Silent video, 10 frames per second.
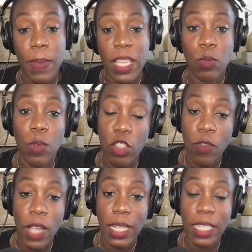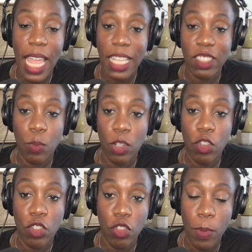because one, you've gotten taxed on what you
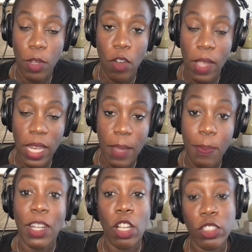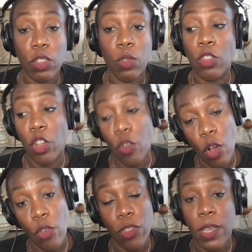contribute already, but also the
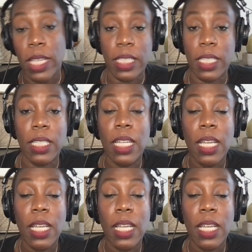growth you get to